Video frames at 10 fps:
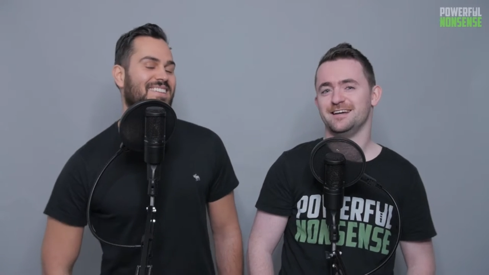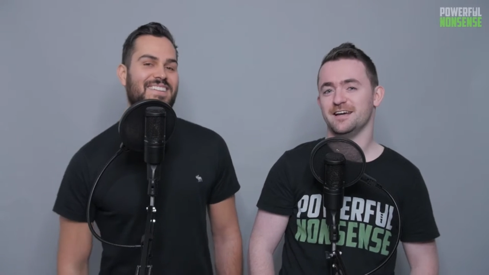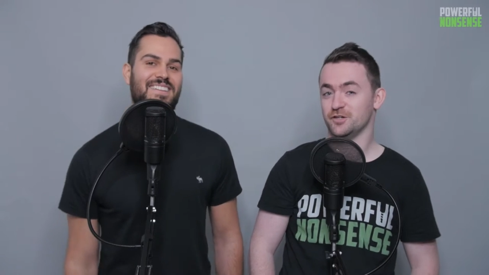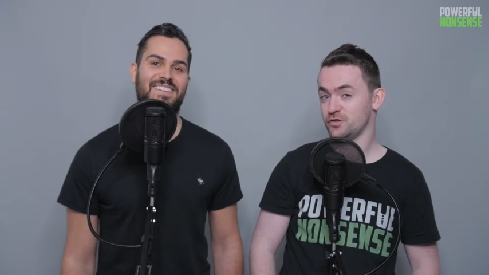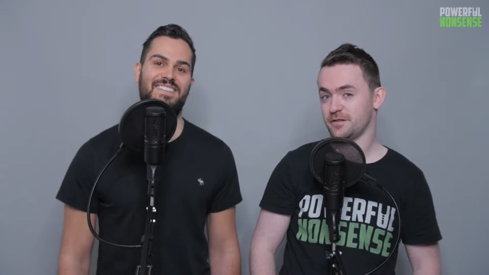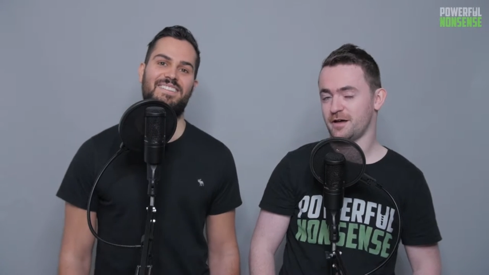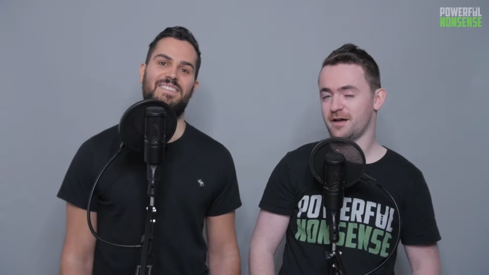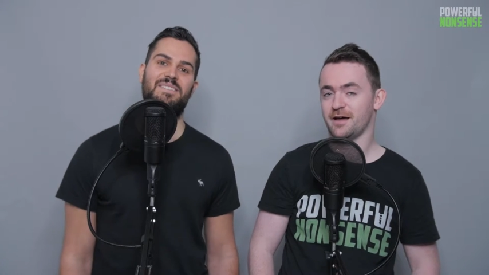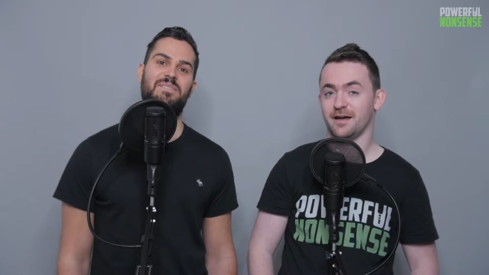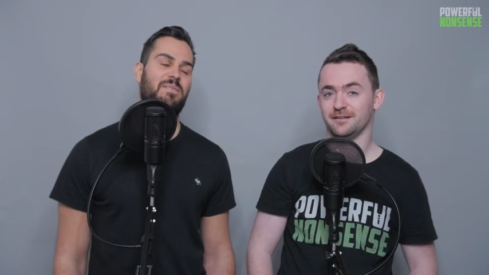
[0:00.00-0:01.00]
Speaker 1: Enjoy that,
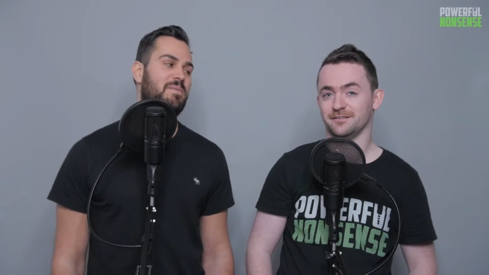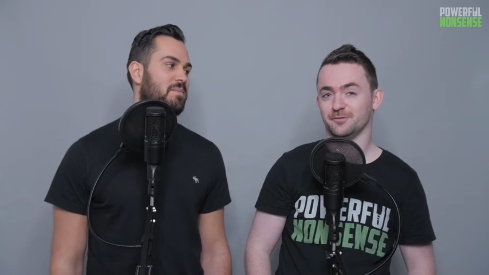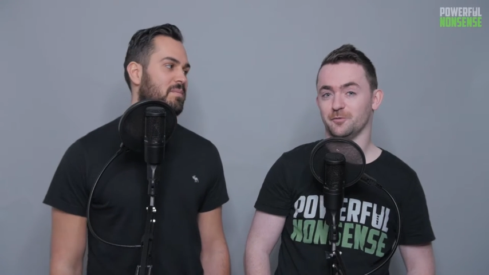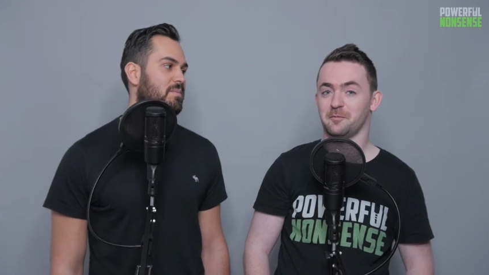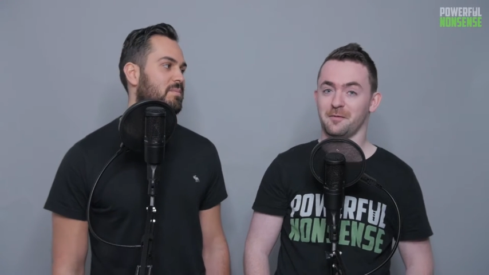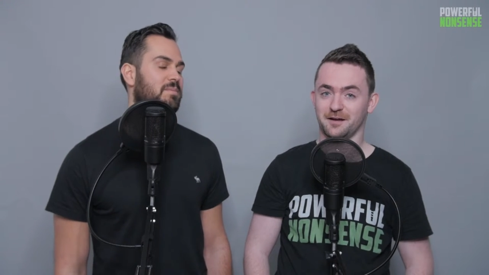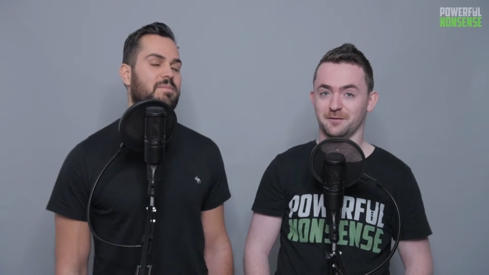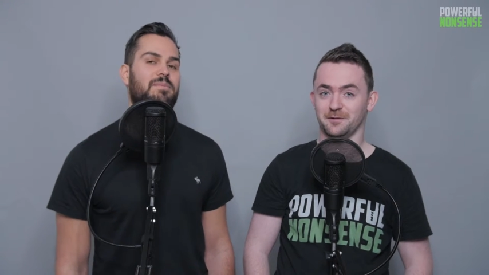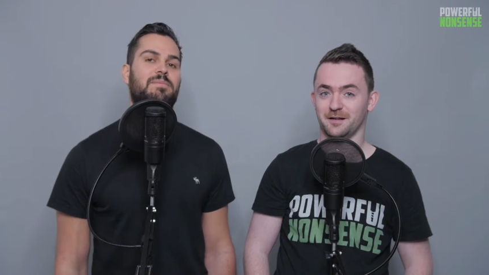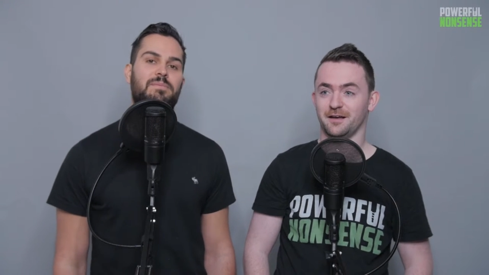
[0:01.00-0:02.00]
and we'll be back in a
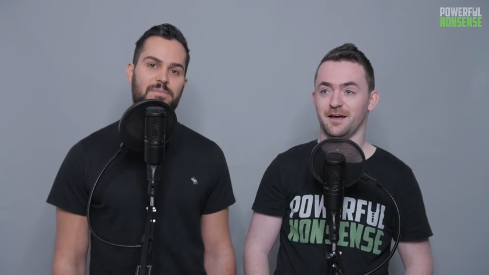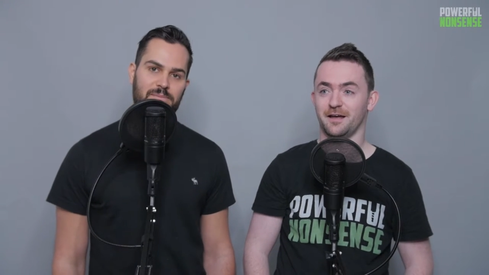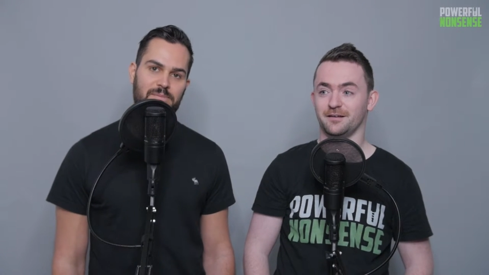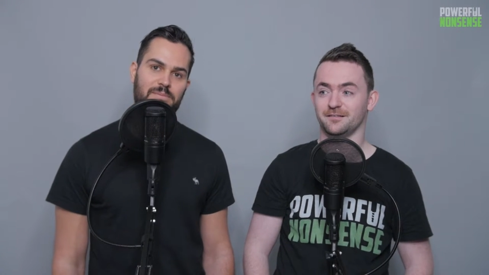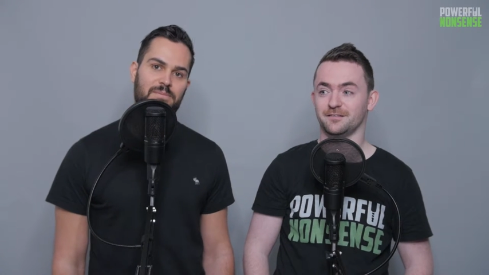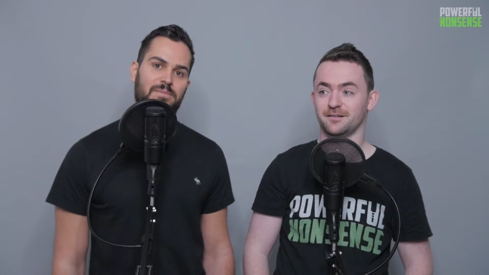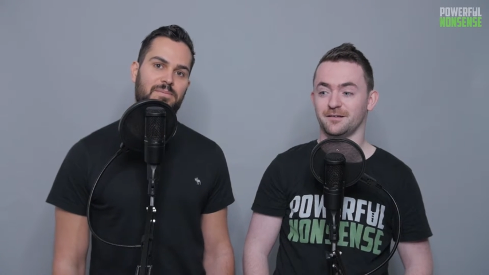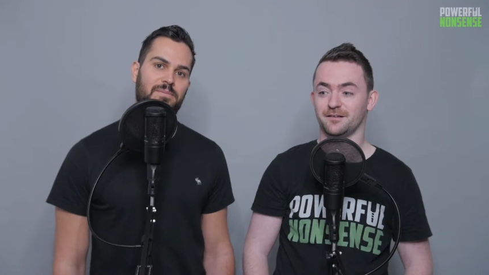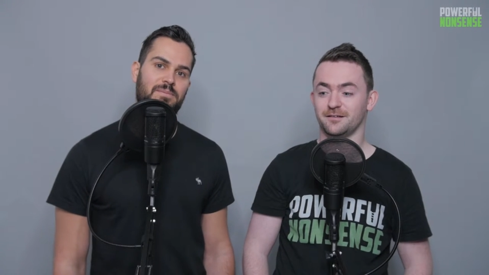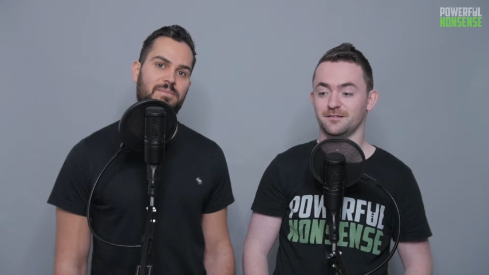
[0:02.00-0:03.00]
minute and
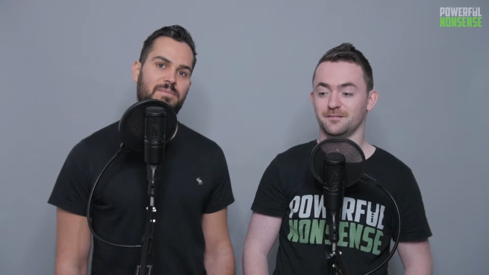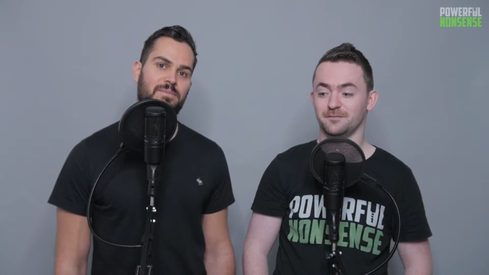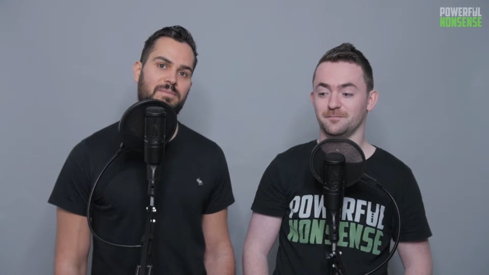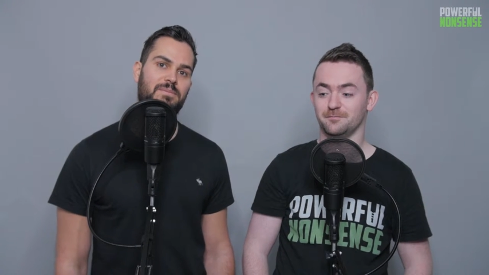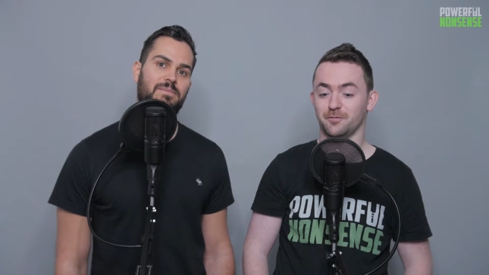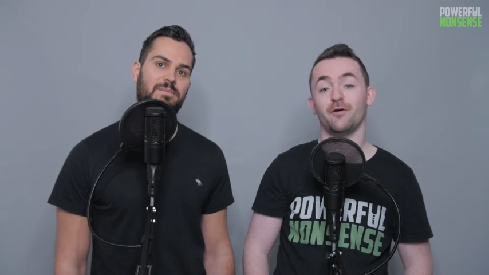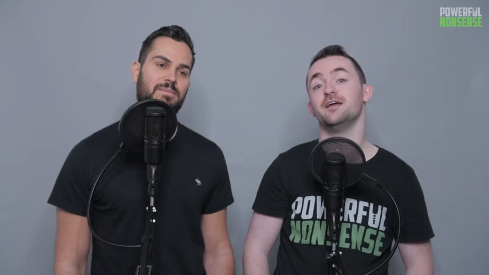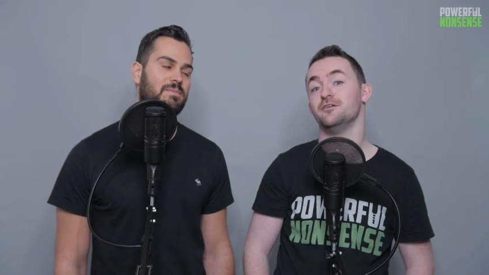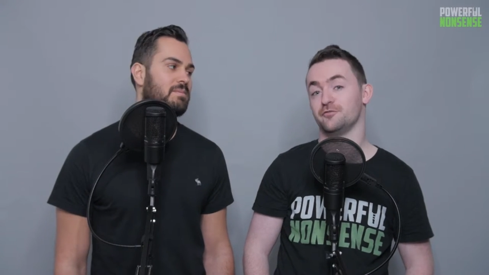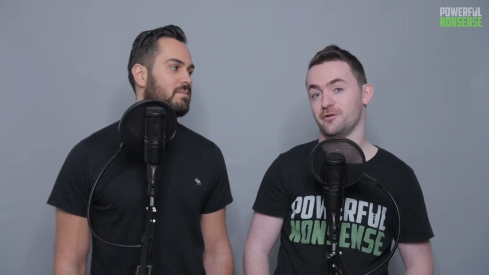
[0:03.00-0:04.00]

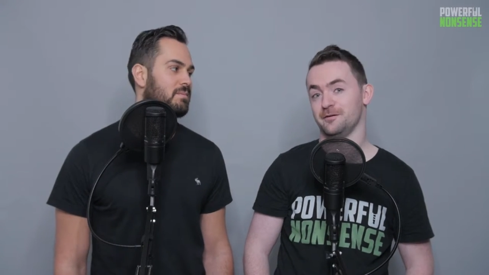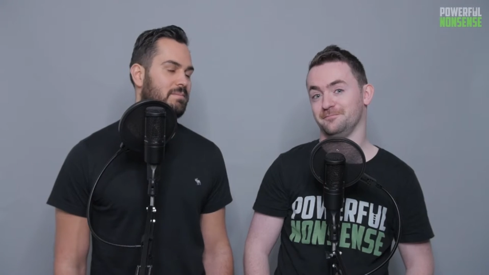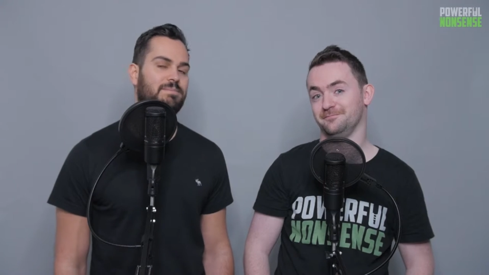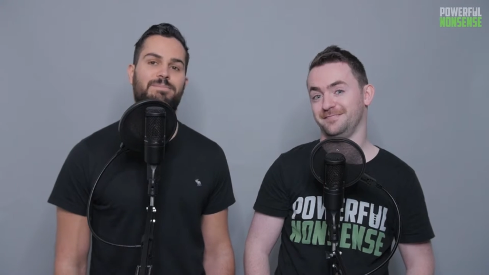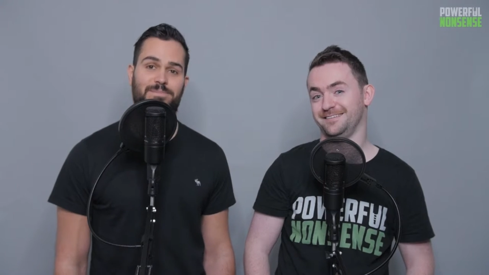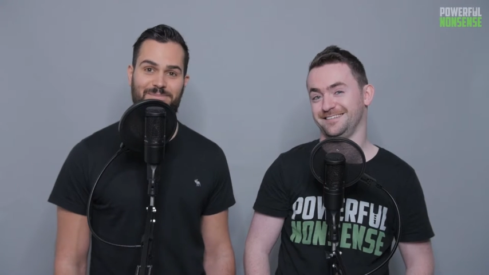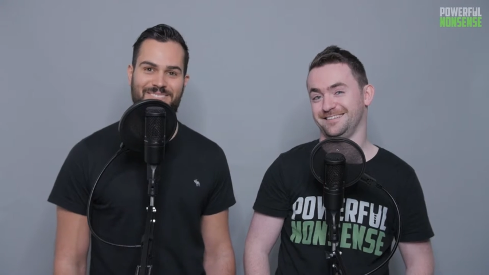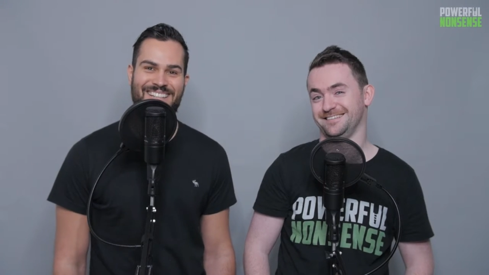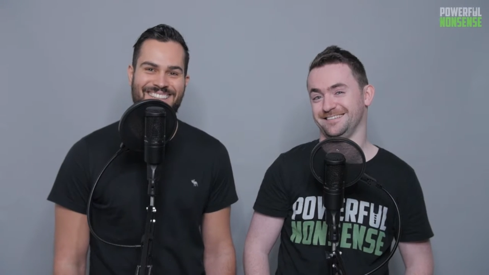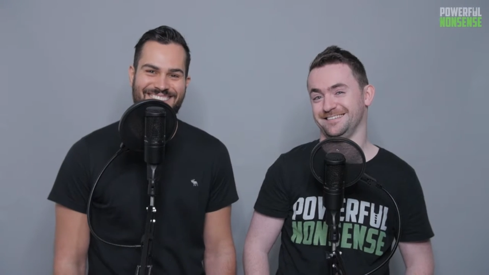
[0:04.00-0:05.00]
berate you for
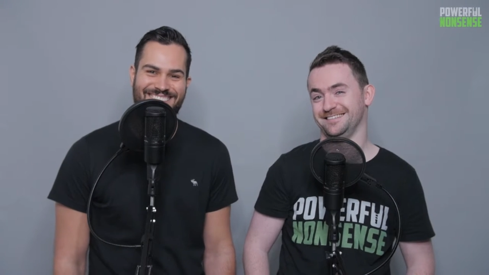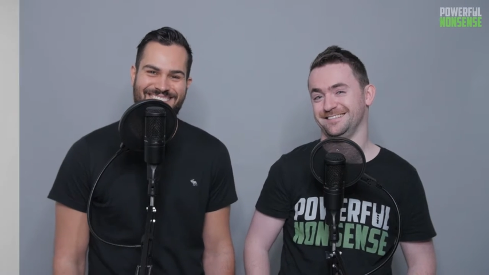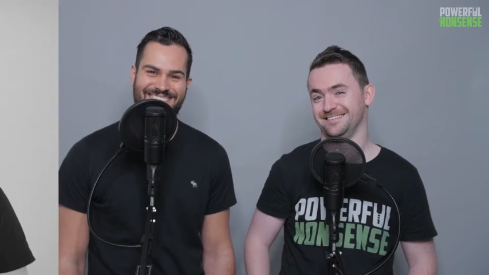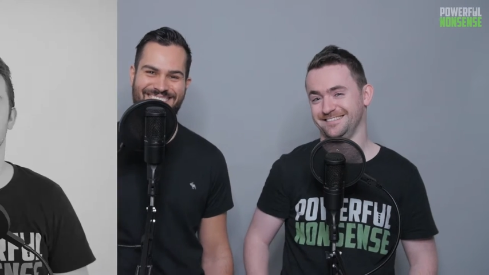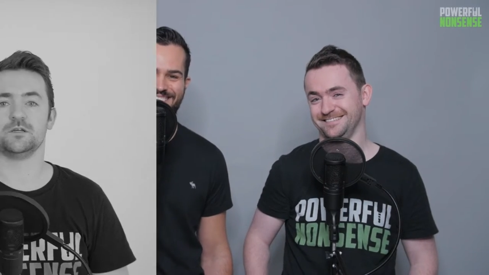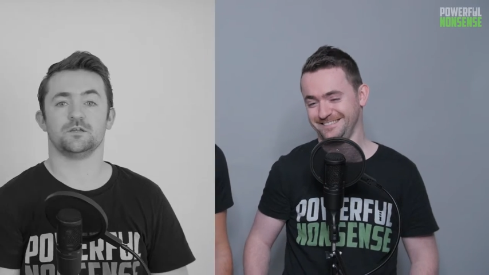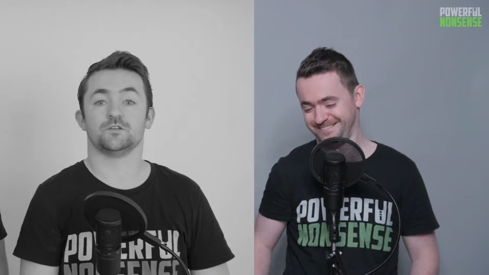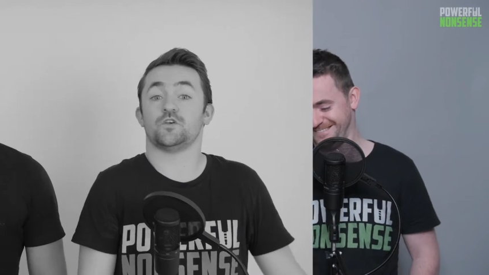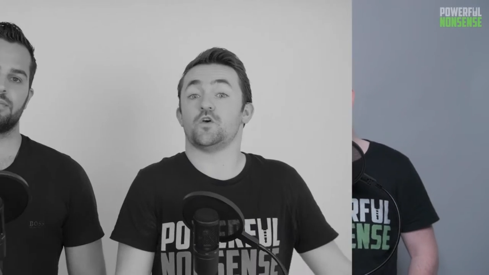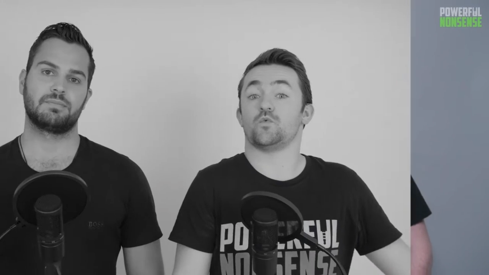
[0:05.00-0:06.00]
it.
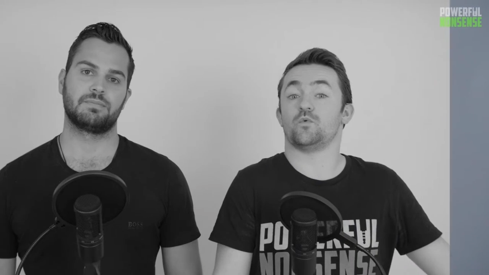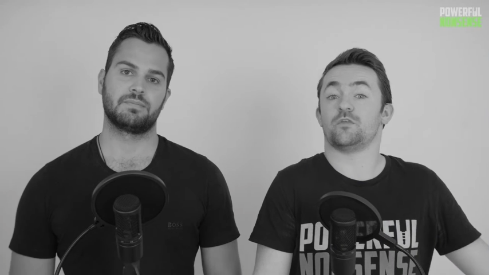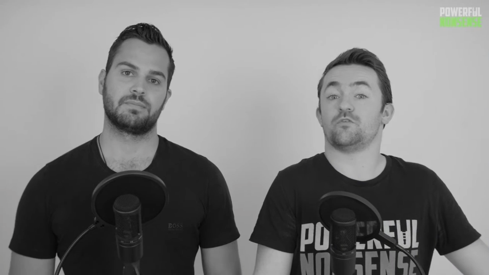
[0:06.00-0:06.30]
So we